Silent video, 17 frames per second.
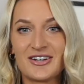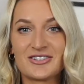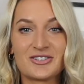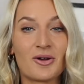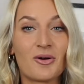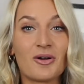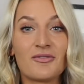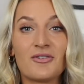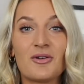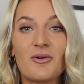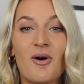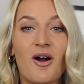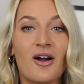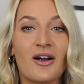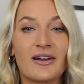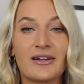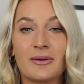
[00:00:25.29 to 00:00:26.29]
So if you
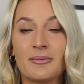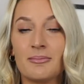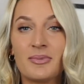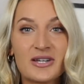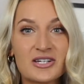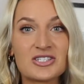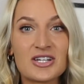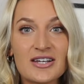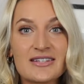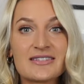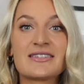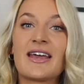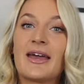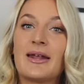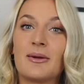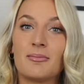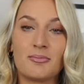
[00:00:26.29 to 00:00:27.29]
are an ambitious
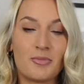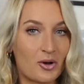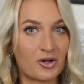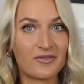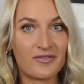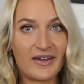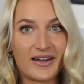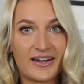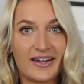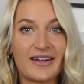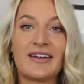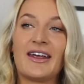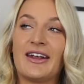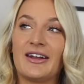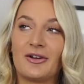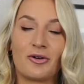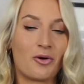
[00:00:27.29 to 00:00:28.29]
and motivated
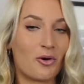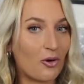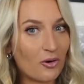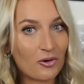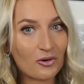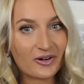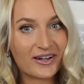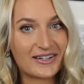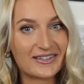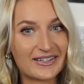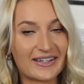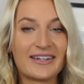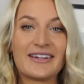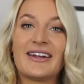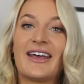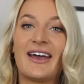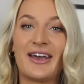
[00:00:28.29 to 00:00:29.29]
and
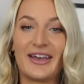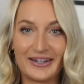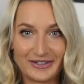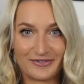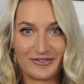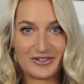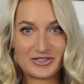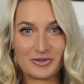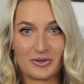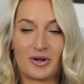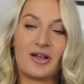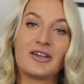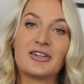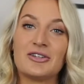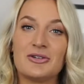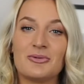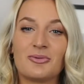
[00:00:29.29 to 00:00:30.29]
goal-oriented individual,
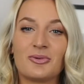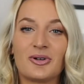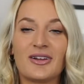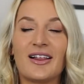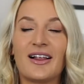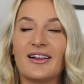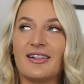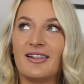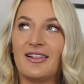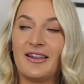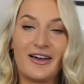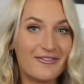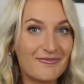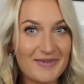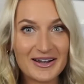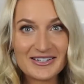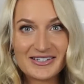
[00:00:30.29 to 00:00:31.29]
you will
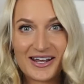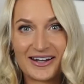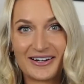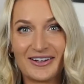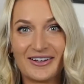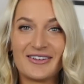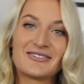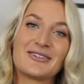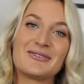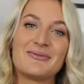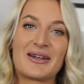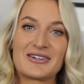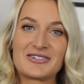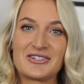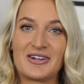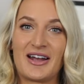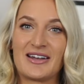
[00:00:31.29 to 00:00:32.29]
love my channel, so make
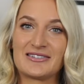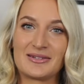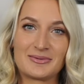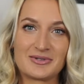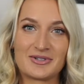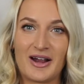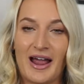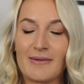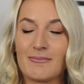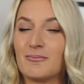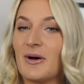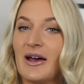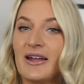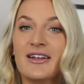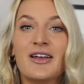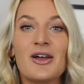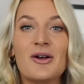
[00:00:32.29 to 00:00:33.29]
sure you guys subscribe.
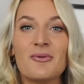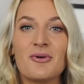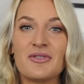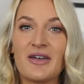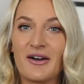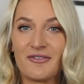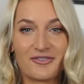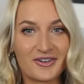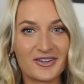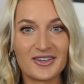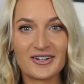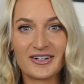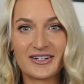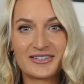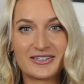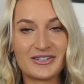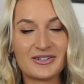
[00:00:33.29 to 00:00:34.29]
But without further
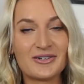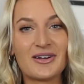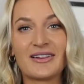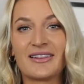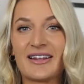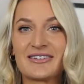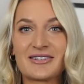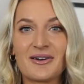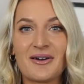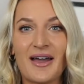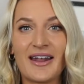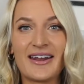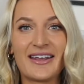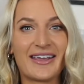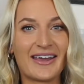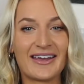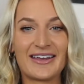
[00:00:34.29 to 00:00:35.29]
ado, let's go ahead
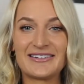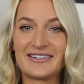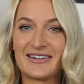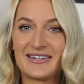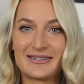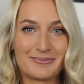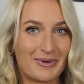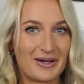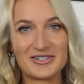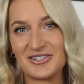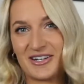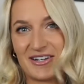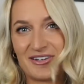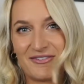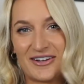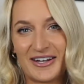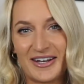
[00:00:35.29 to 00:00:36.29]
and get into this
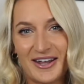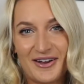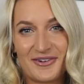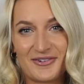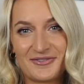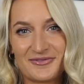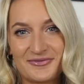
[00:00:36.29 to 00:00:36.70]
budgeting video.